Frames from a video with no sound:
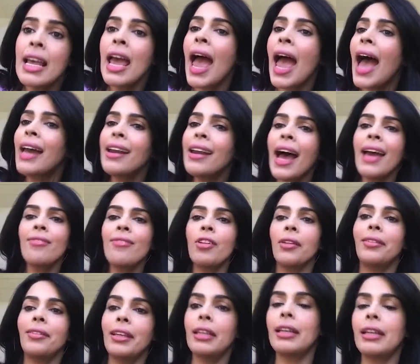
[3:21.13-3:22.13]
And I'm
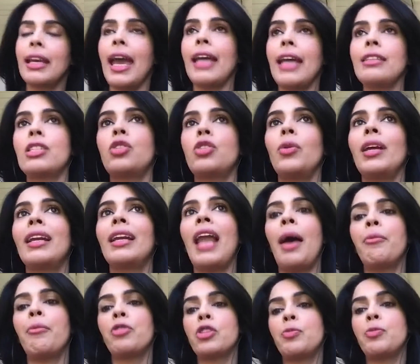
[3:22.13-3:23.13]
nothing against doing
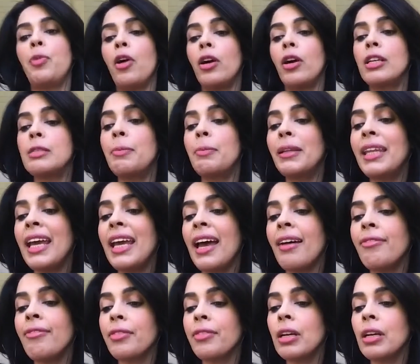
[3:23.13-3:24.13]
glamorous parts, but they
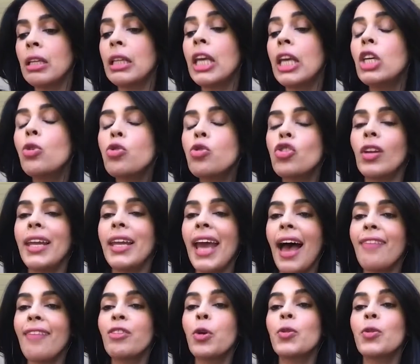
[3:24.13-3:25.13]
usually
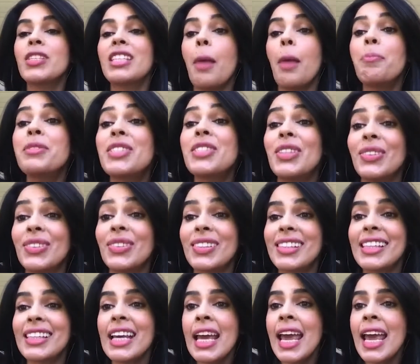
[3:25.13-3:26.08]
have no substance.